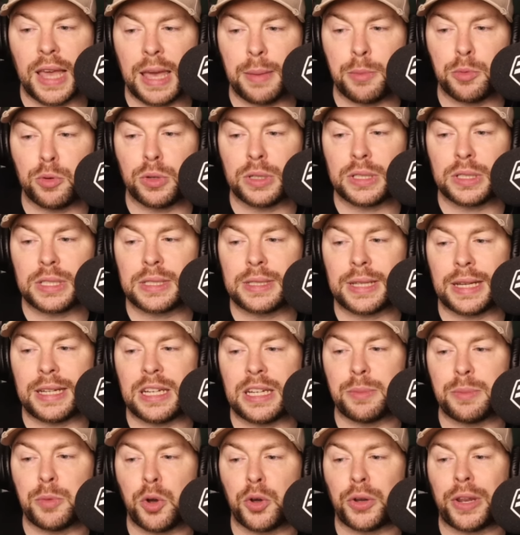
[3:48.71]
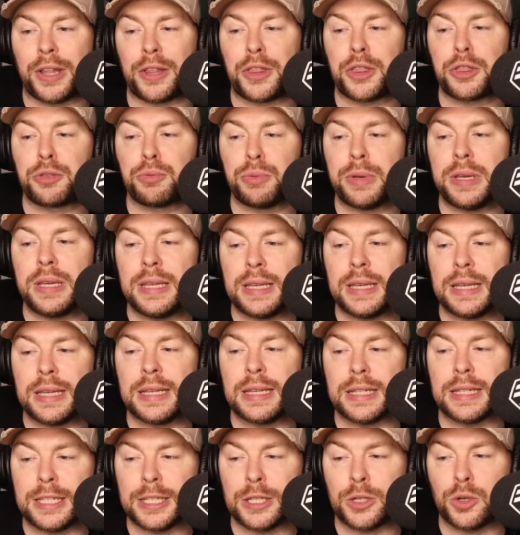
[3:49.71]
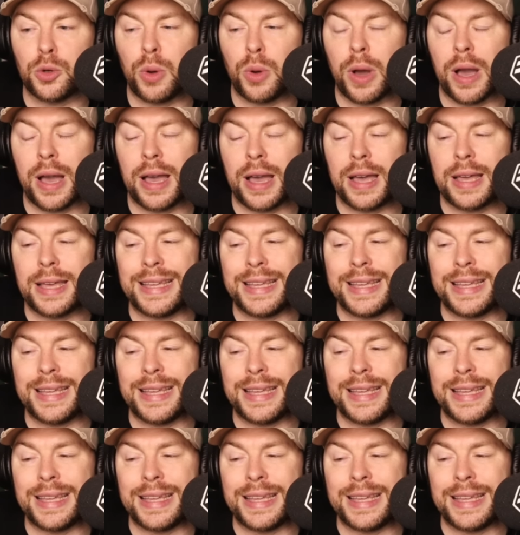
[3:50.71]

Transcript: Emirates Stadium on a three-year deal